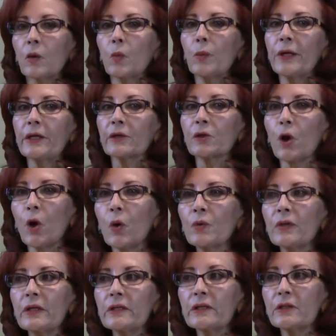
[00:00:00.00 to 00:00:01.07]
We can
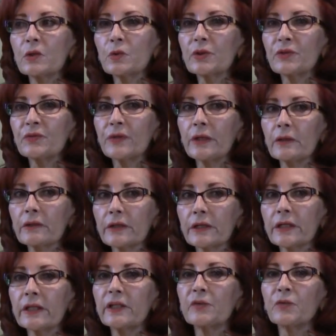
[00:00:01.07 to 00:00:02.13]
only deal with
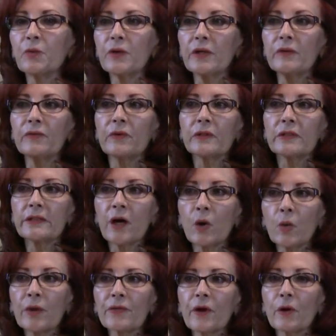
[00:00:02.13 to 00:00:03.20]
feeling if we've
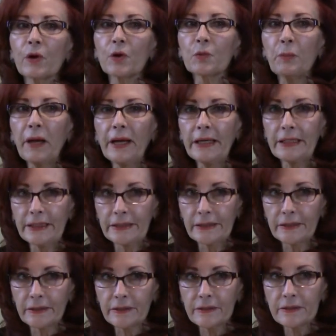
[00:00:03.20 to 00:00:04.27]
dealt with our own
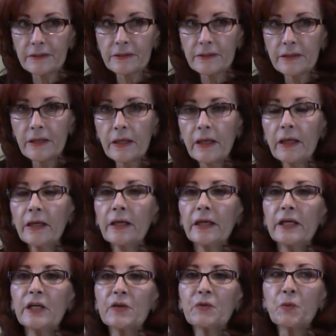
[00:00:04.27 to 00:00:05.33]
pain.
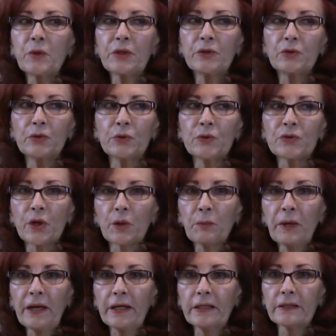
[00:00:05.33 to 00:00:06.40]
If we use our
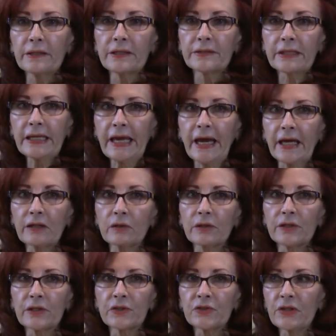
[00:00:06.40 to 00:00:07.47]
pain as a
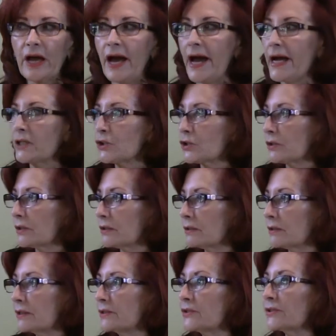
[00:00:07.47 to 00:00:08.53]
catalyst to
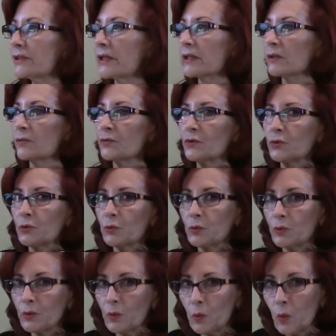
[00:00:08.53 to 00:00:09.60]
action instead of
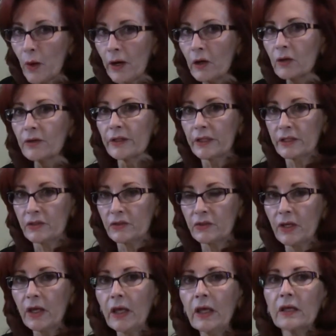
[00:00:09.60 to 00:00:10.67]
to wellness,
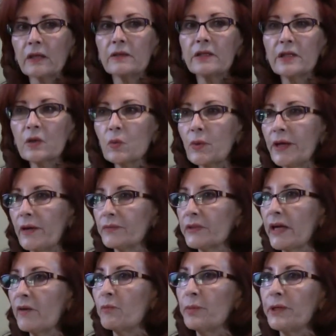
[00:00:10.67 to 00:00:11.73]
then we have to
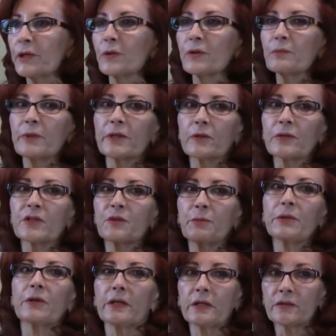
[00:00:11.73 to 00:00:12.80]
have bigger and bigger
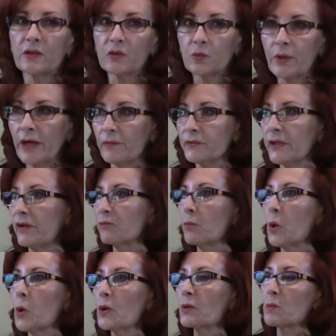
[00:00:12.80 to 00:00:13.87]
experiences. We have to have
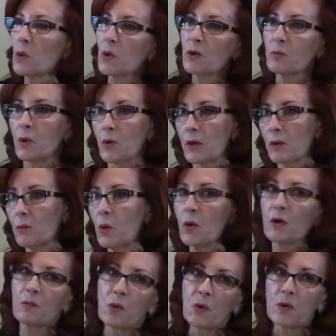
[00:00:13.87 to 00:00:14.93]
more and more,
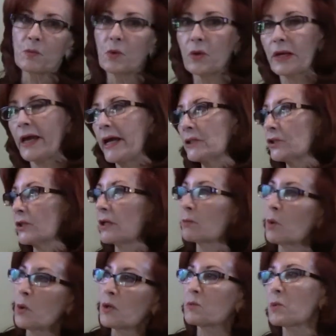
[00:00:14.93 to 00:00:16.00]
gadgeting,
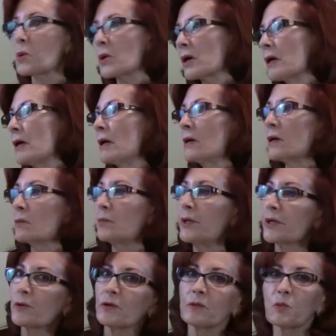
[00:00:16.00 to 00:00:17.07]
more and more,
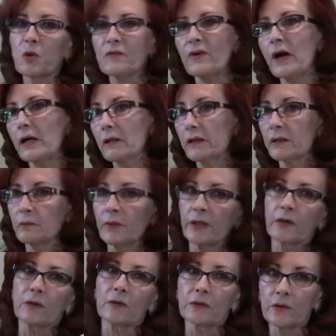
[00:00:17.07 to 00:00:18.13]
bigger and more violent,
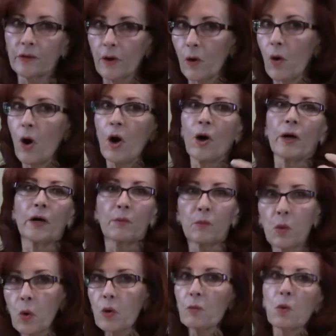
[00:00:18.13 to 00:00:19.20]
bigger,
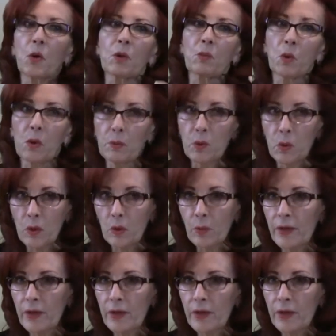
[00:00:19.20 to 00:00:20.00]
more.